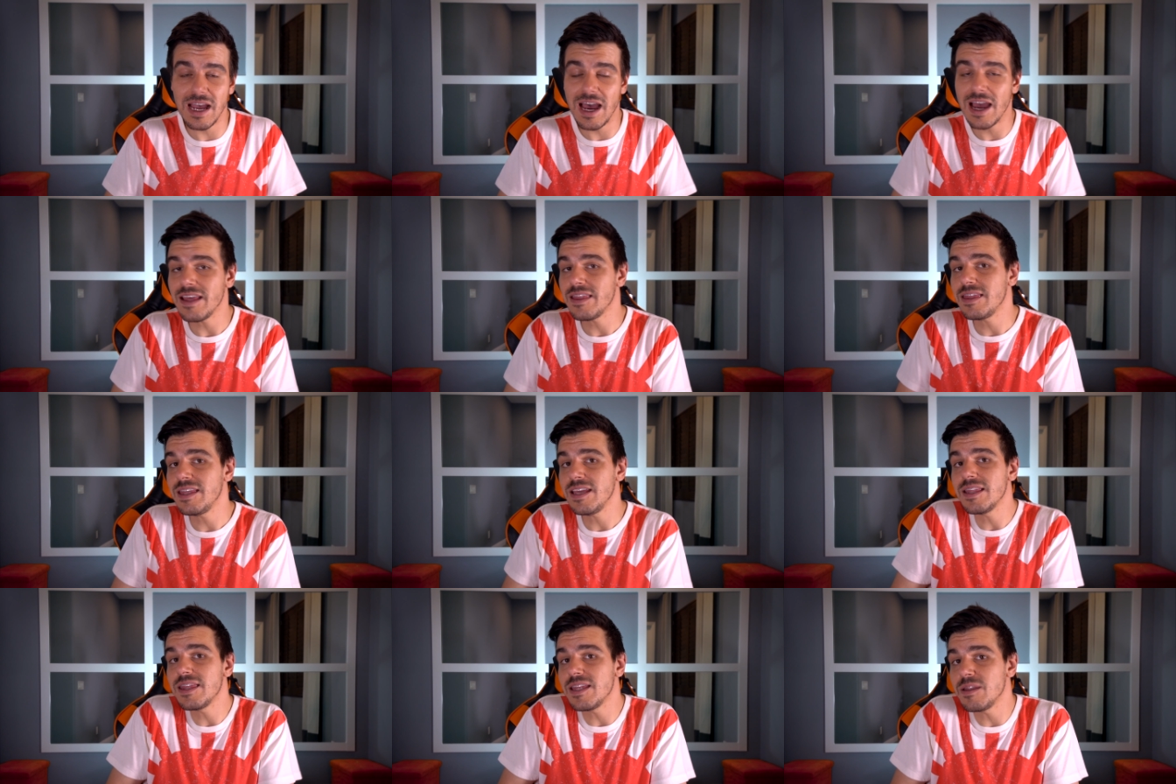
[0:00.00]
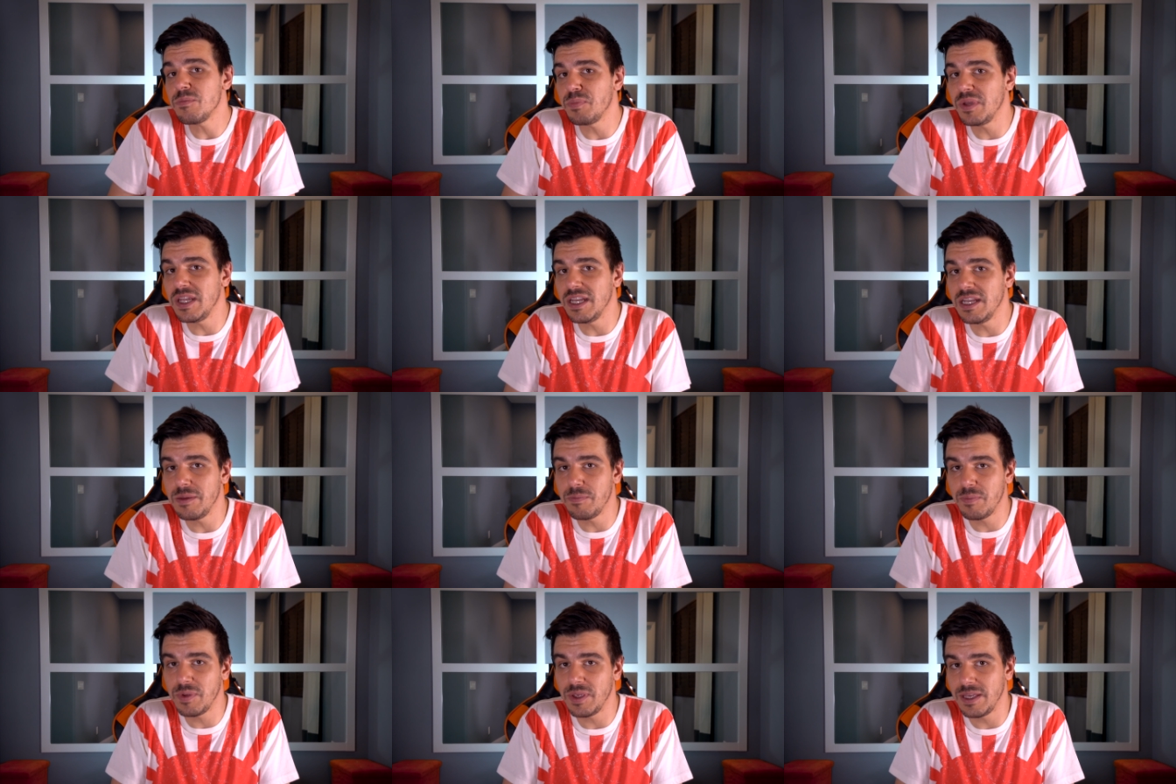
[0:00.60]
I think that P
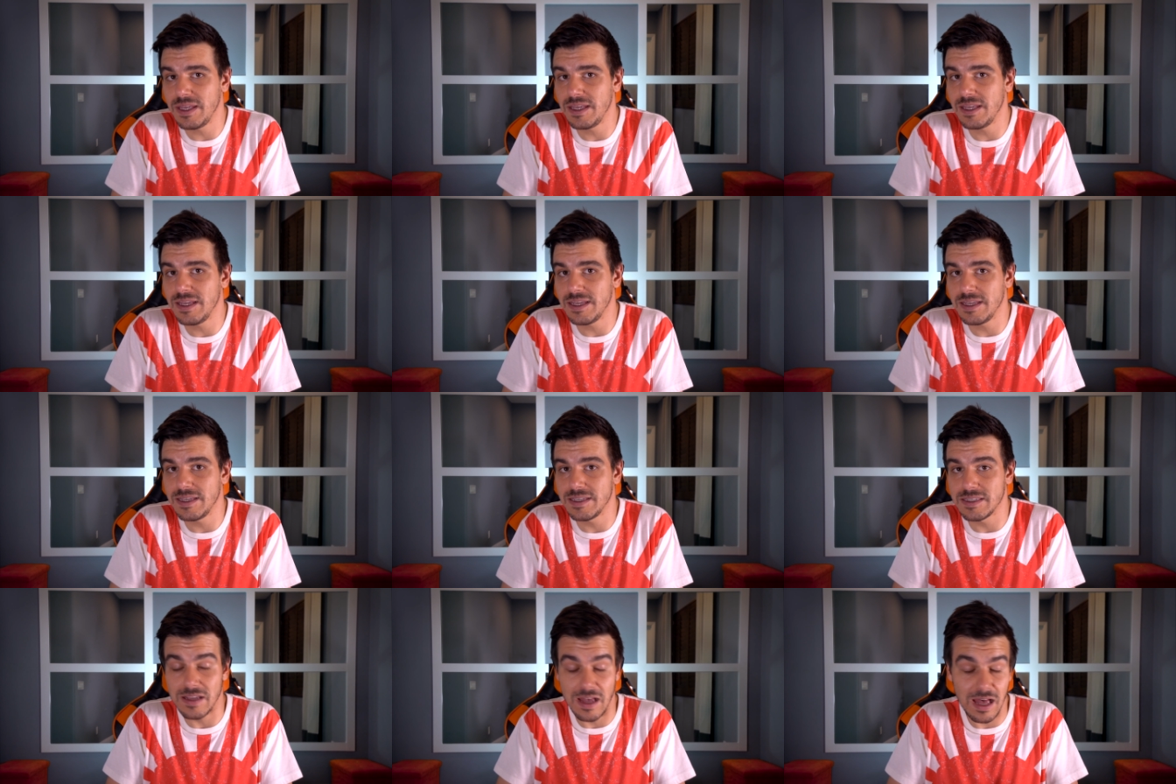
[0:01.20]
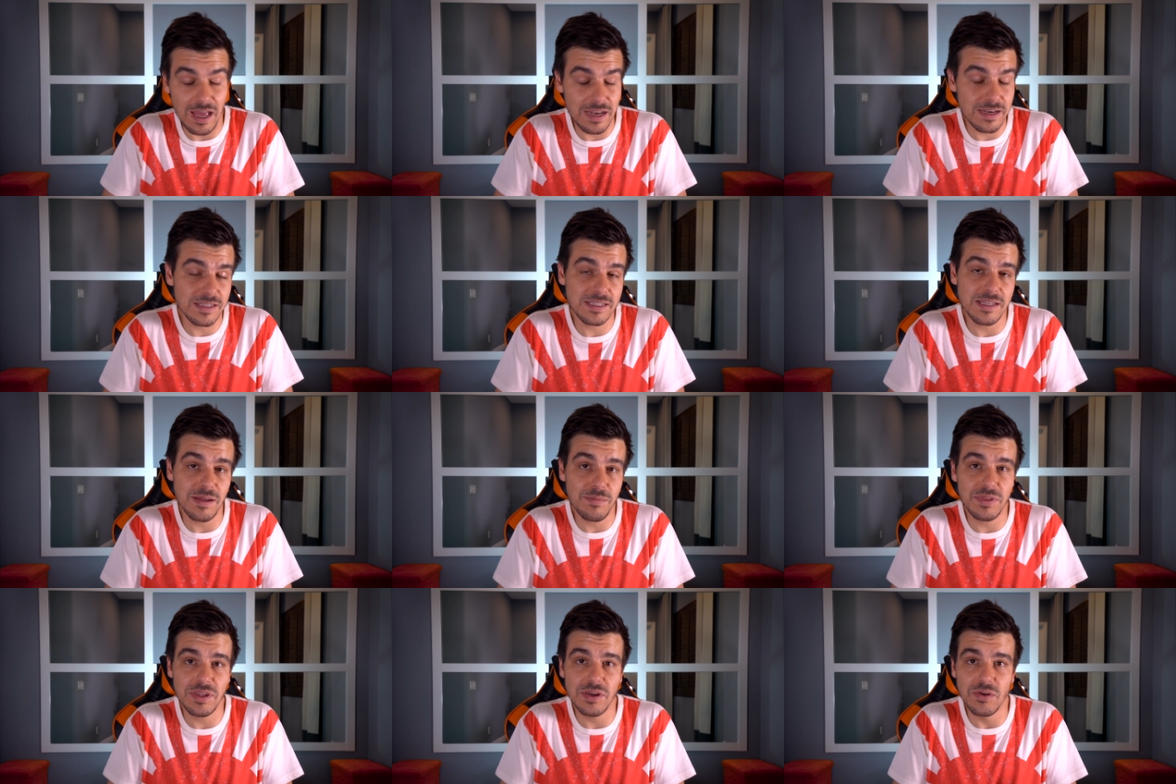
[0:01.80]
D P is onto
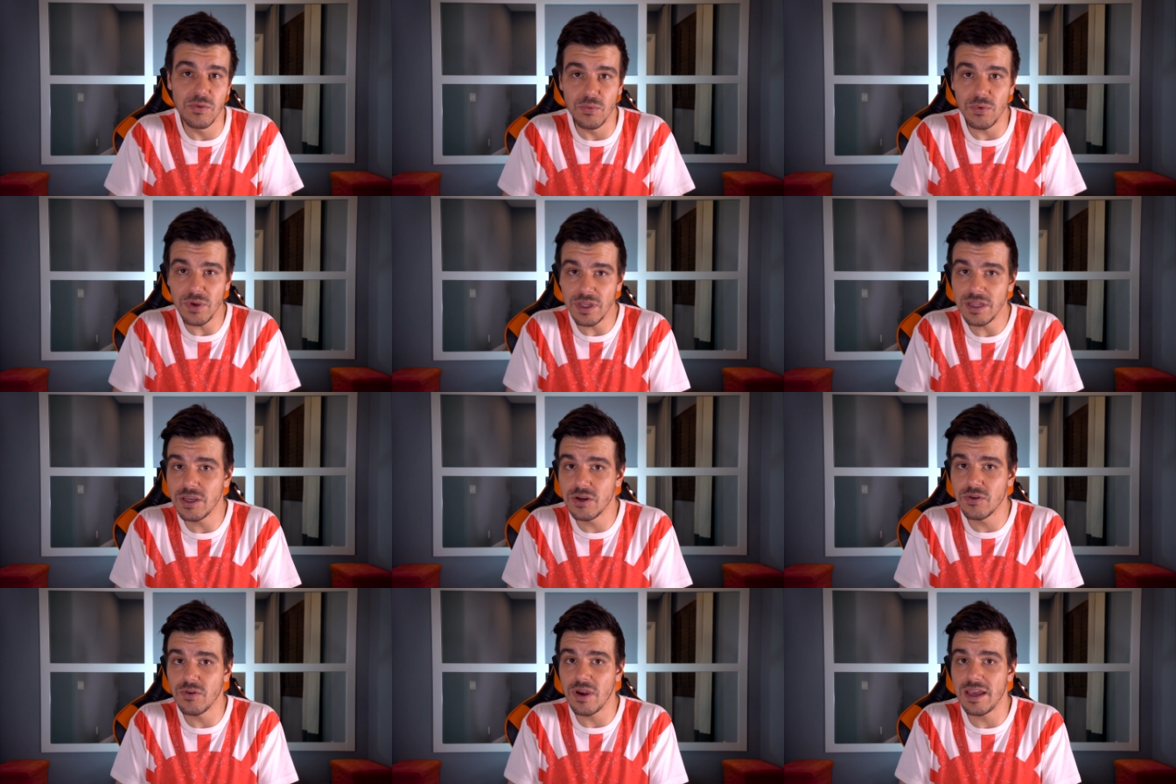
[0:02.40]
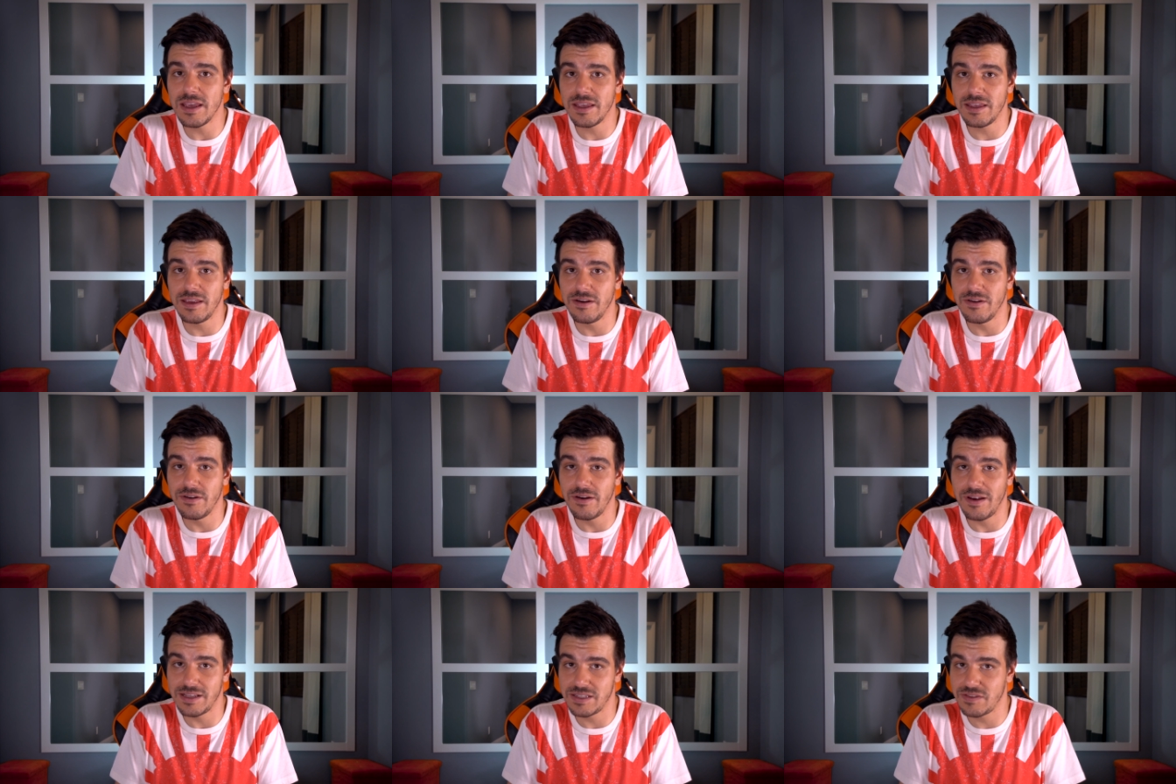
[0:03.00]
something really great
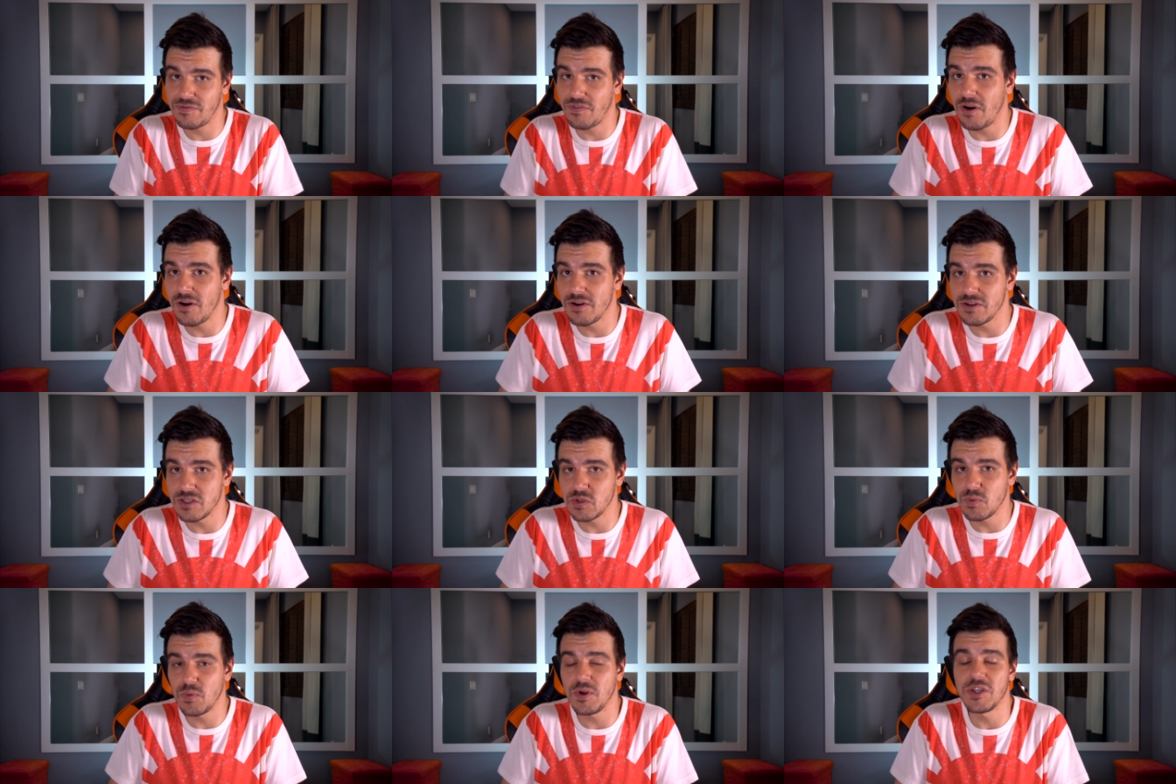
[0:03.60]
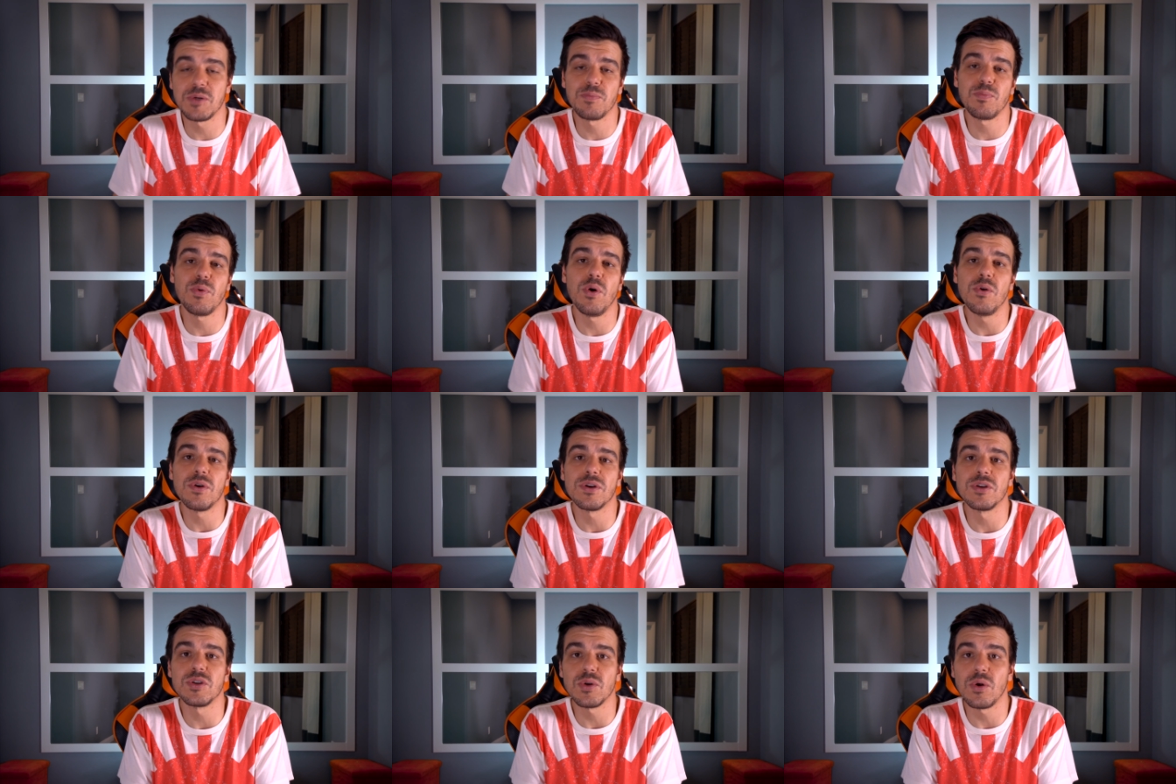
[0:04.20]
here as far as Switch
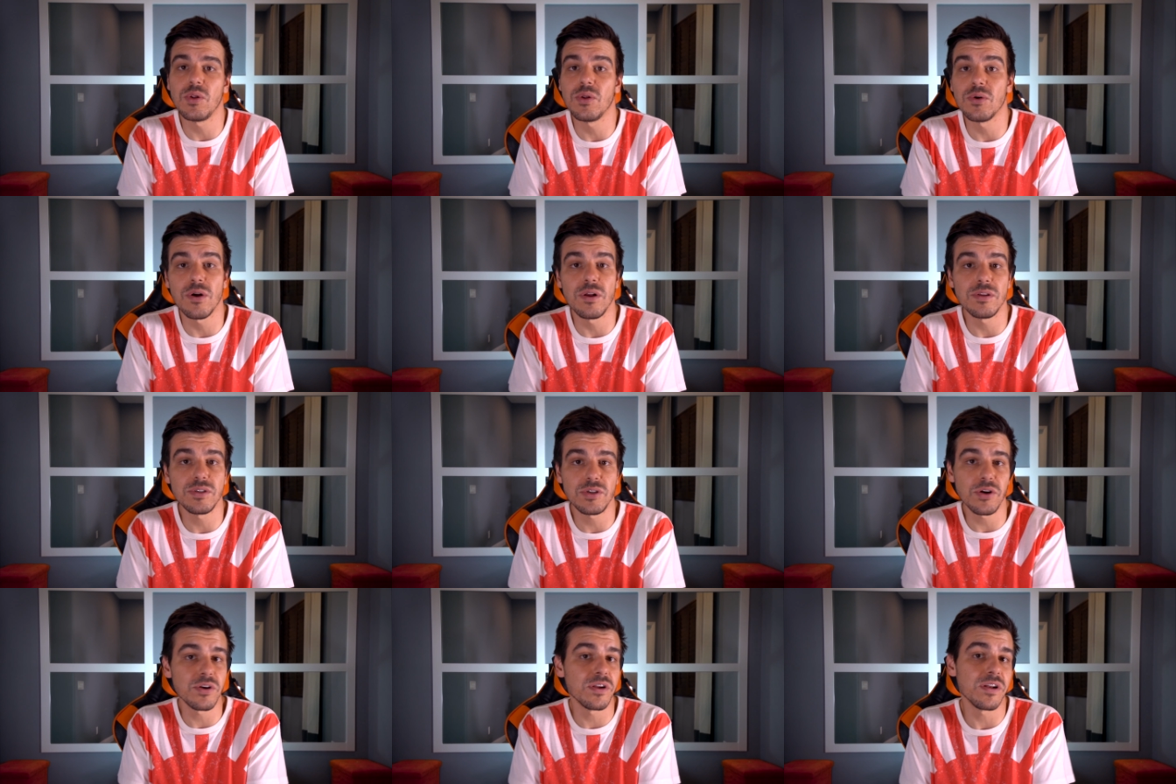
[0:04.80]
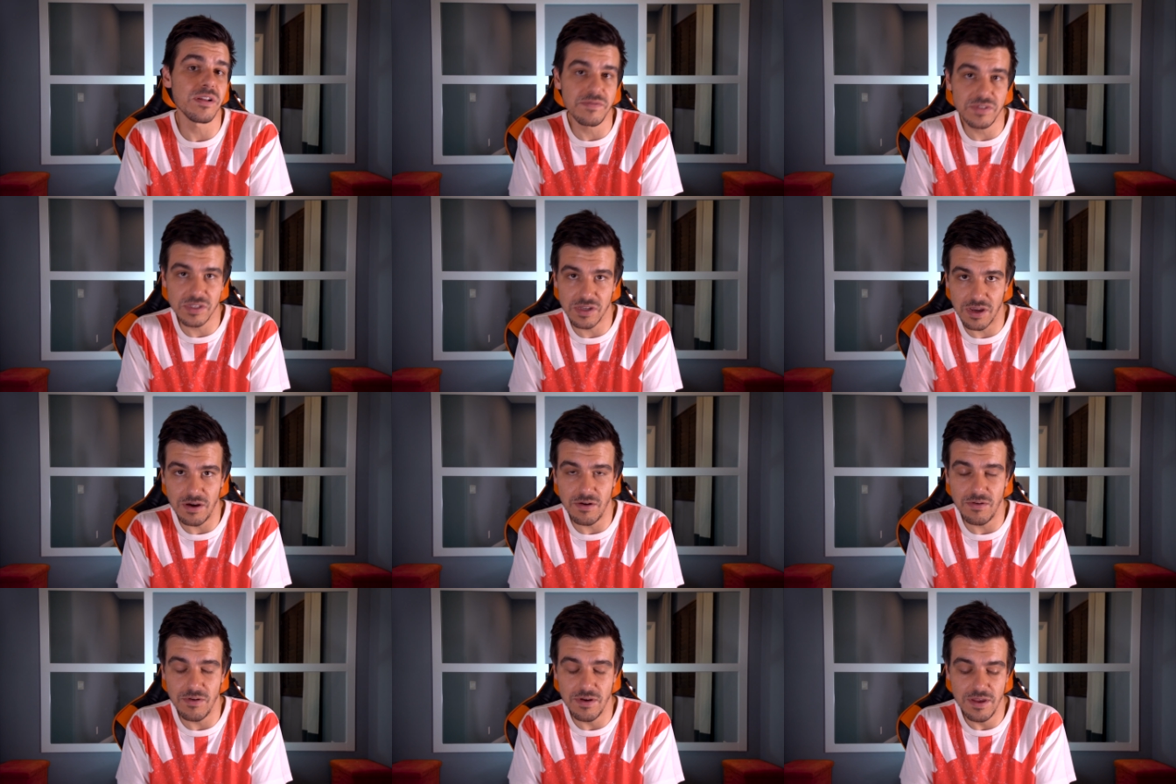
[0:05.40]
Pro Controller alternatives
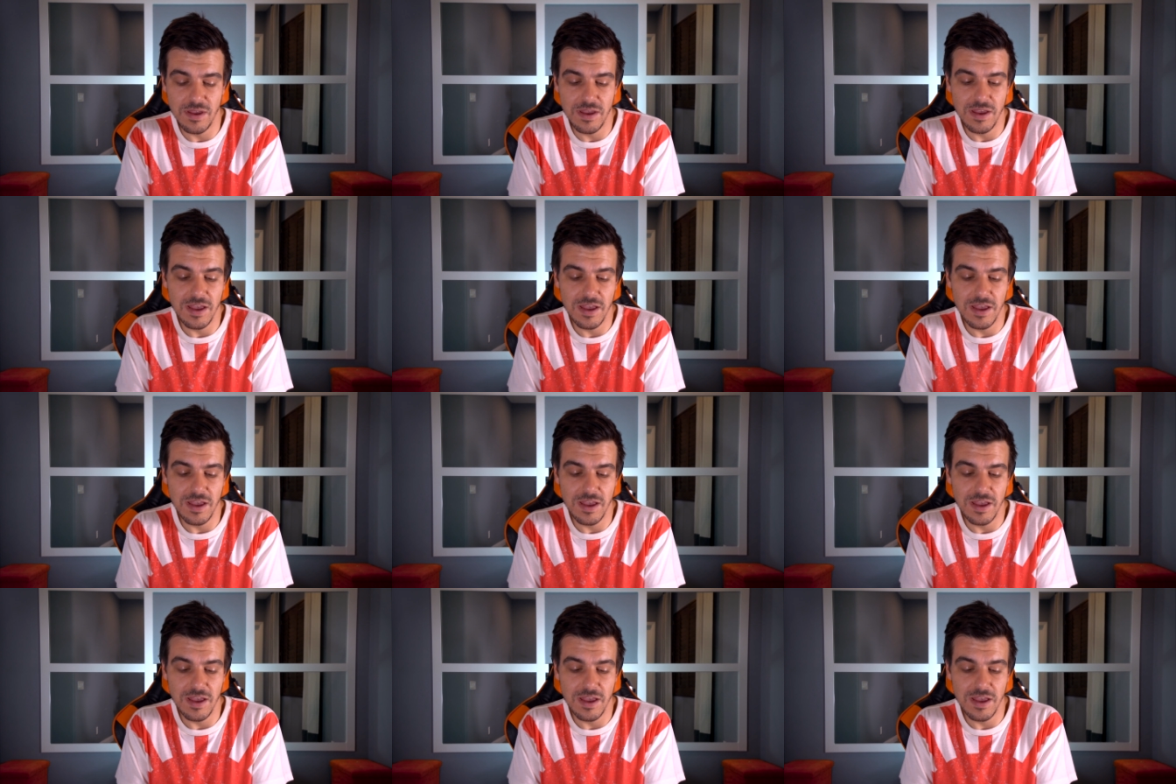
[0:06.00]
go.